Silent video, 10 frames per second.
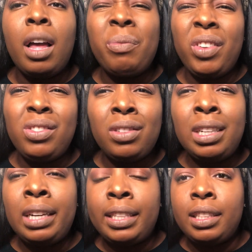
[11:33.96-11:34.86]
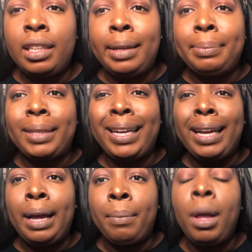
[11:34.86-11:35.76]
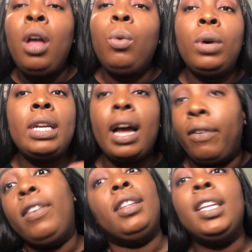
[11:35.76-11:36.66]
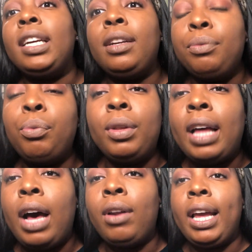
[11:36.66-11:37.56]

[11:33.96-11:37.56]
Feels really nice on the lips. Would definitely, without